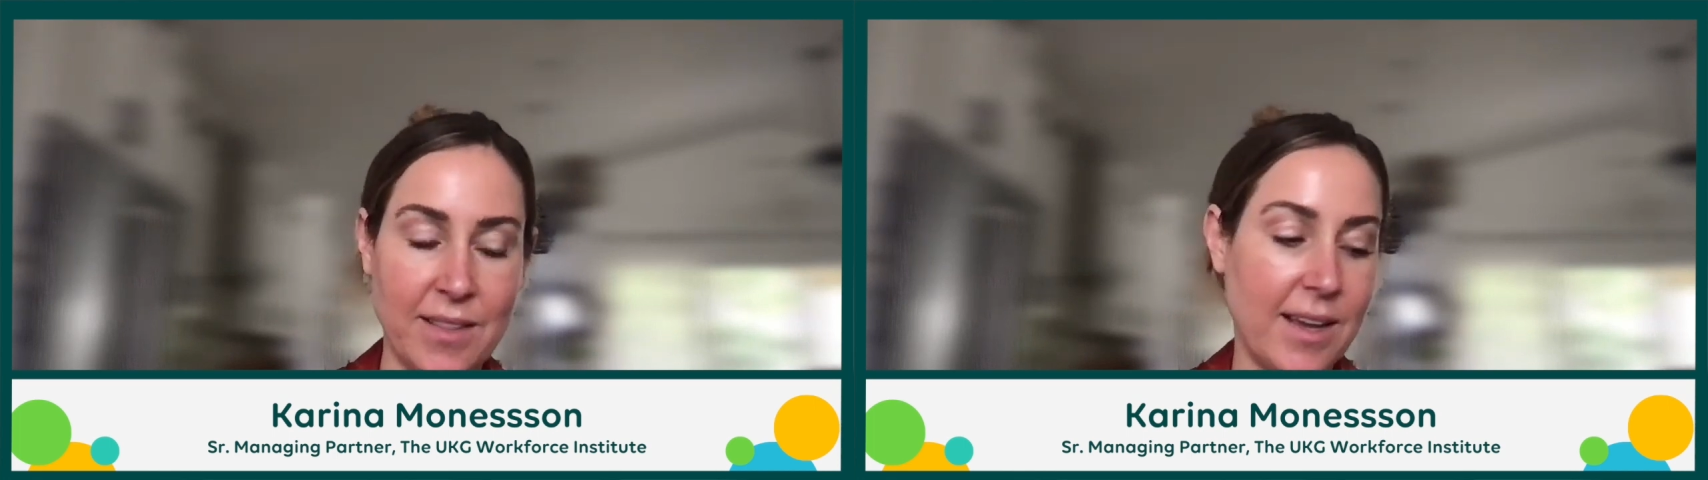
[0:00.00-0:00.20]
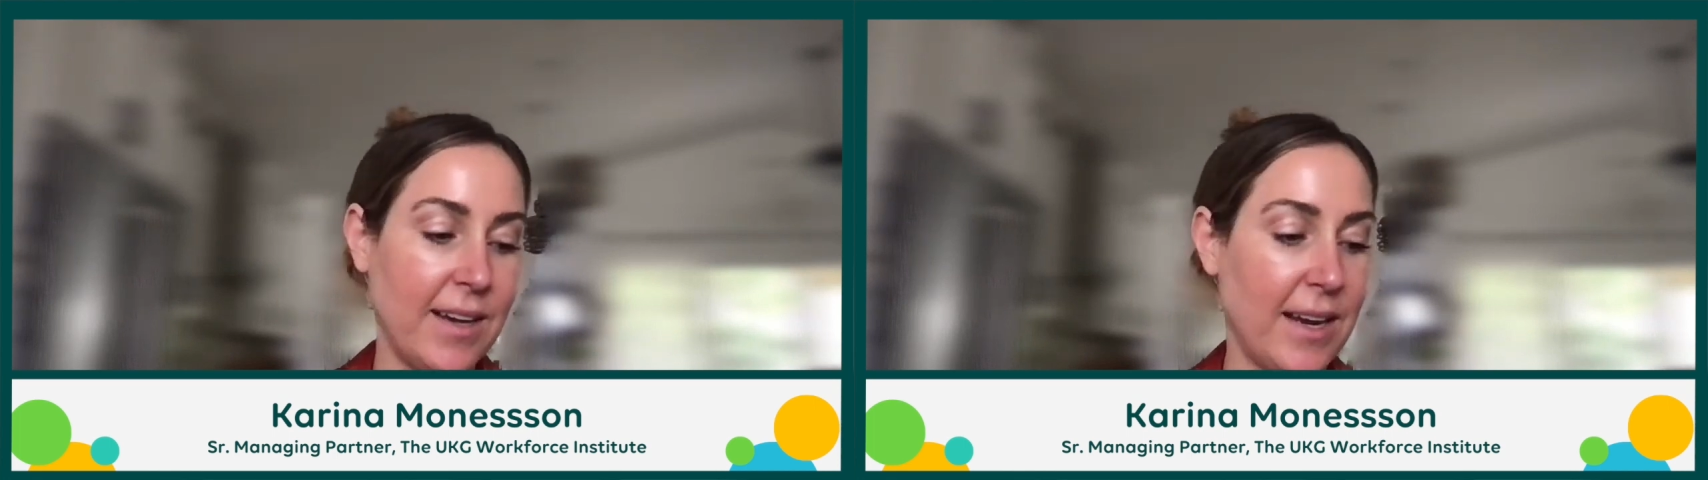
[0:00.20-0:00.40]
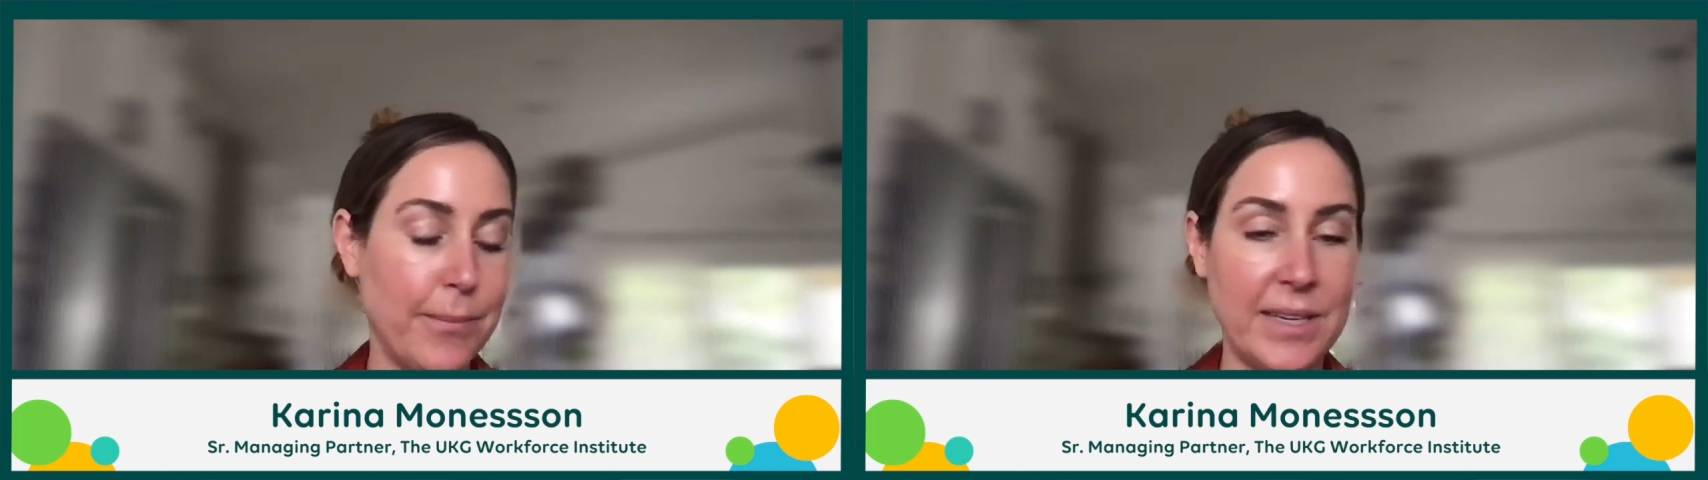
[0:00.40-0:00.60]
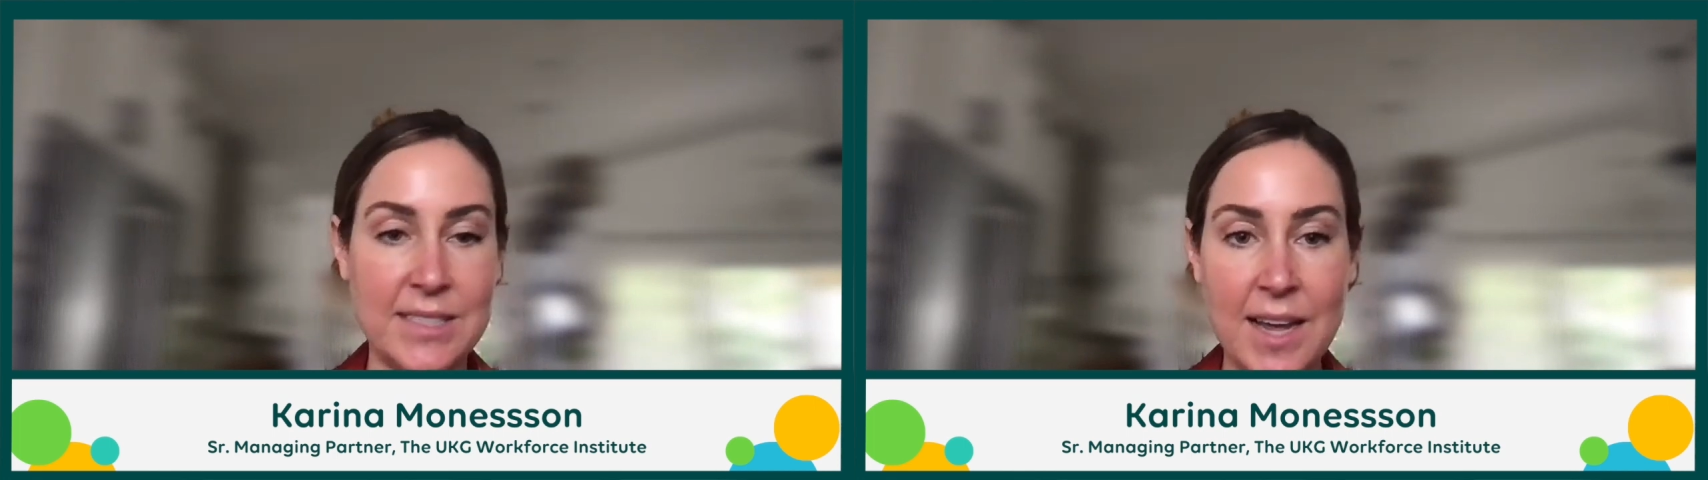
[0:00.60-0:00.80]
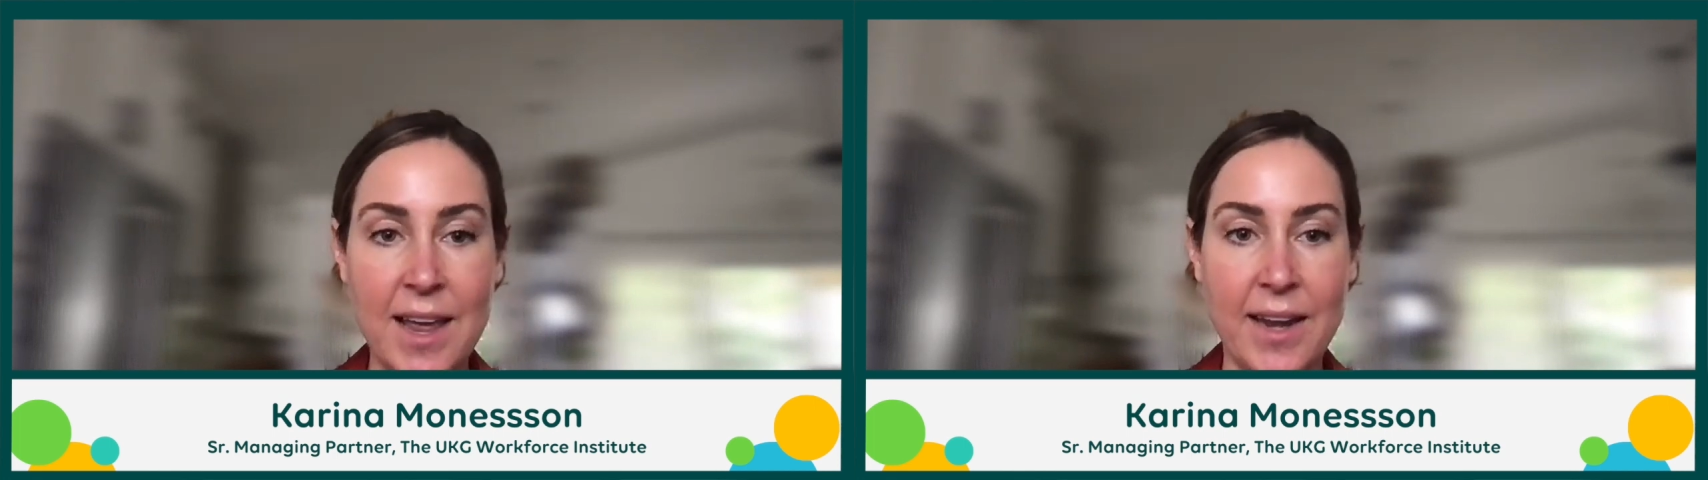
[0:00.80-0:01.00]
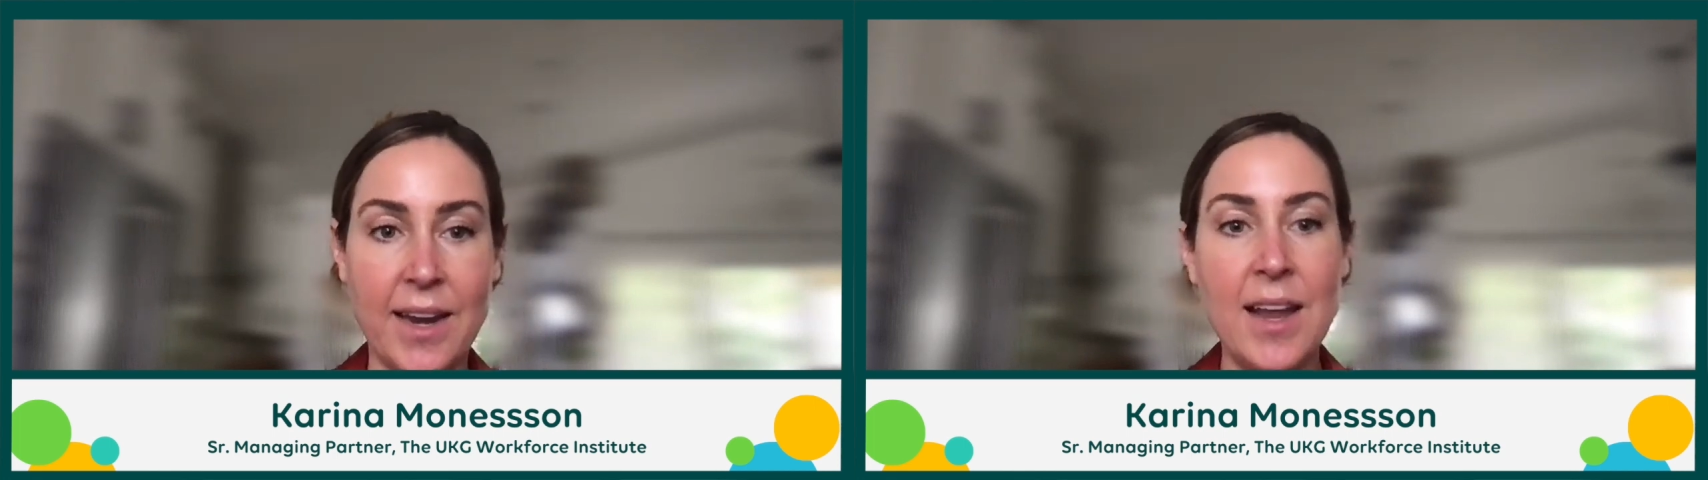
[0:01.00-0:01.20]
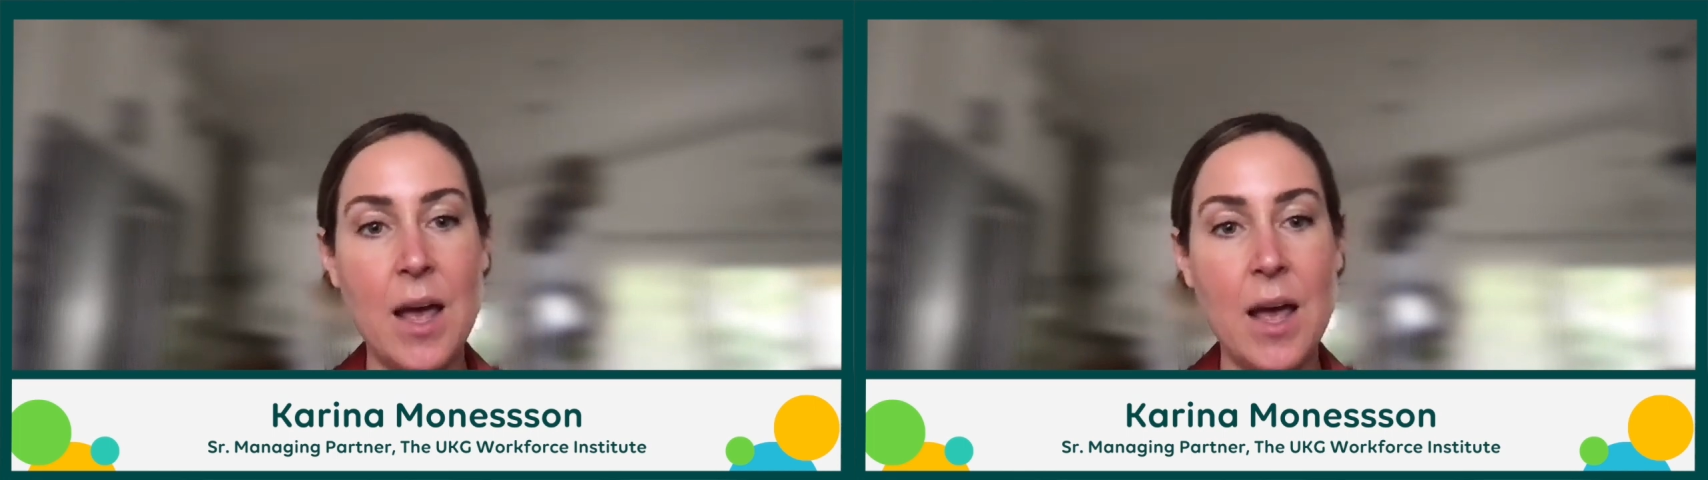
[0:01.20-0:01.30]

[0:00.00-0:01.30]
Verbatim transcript: that can be done,